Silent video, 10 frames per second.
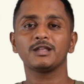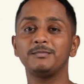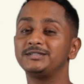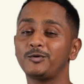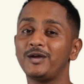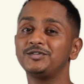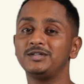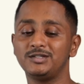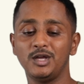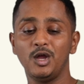But the question
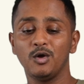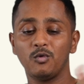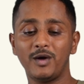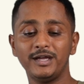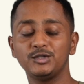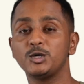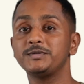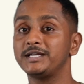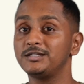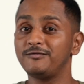is why job
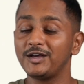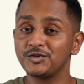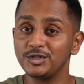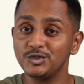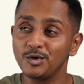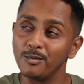satisfaction is